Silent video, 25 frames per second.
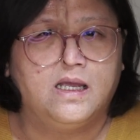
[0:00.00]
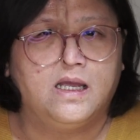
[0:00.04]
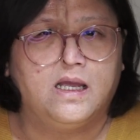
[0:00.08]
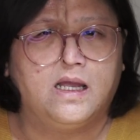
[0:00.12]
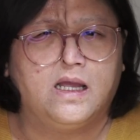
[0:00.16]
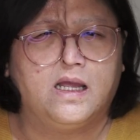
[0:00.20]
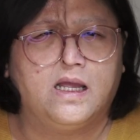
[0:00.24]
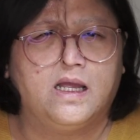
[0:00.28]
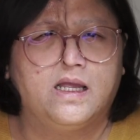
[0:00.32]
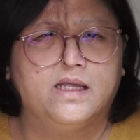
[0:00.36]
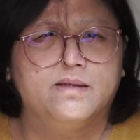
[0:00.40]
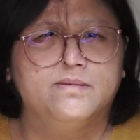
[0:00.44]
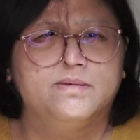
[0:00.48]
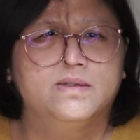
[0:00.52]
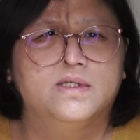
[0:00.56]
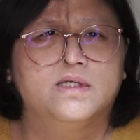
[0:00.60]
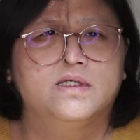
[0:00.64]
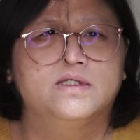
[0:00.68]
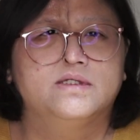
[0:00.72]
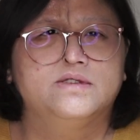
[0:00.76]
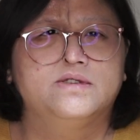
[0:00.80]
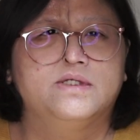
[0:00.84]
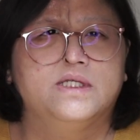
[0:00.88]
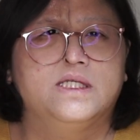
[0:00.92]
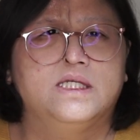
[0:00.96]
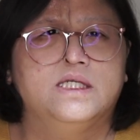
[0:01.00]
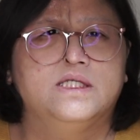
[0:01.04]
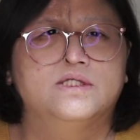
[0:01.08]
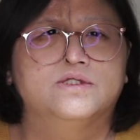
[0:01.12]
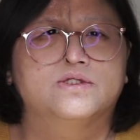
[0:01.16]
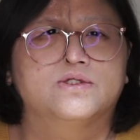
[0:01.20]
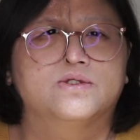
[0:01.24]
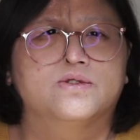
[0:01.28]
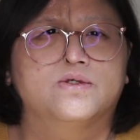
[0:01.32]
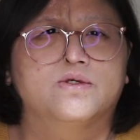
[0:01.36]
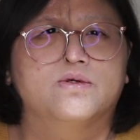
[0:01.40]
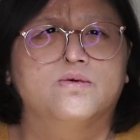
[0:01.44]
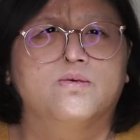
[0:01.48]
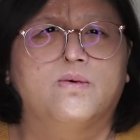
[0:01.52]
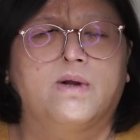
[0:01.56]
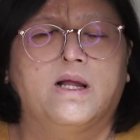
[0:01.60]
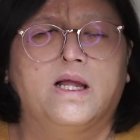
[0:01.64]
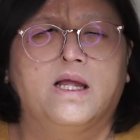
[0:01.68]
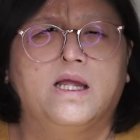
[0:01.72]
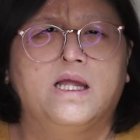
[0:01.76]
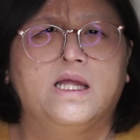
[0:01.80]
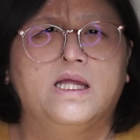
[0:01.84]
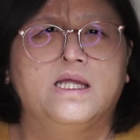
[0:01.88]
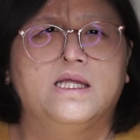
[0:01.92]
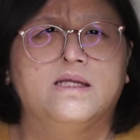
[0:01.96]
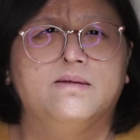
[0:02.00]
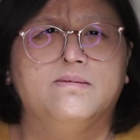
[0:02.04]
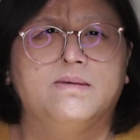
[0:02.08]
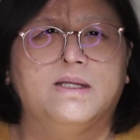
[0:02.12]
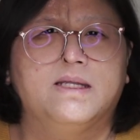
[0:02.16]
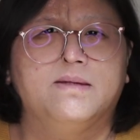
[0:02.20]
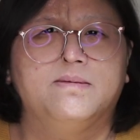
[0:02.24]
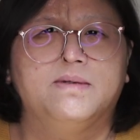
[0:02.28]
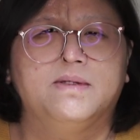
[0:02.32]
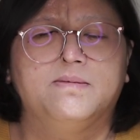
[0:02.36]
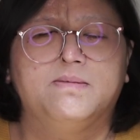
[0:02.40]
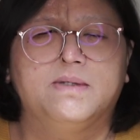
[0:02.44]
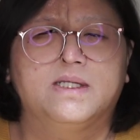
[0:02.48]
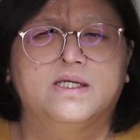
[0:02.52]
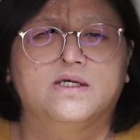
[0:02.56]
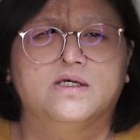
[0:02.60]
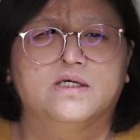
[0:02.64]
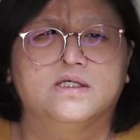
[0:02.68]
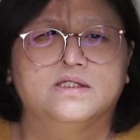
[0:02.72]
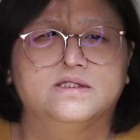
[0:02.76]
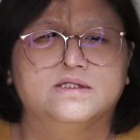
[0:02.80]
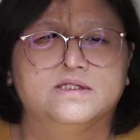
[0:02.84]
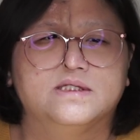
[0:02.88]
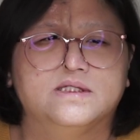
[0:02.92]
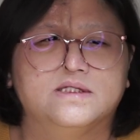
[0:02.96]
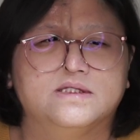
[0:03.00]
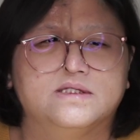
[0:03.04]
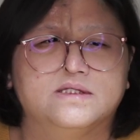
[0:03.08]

I'm not really sure why. Maybe because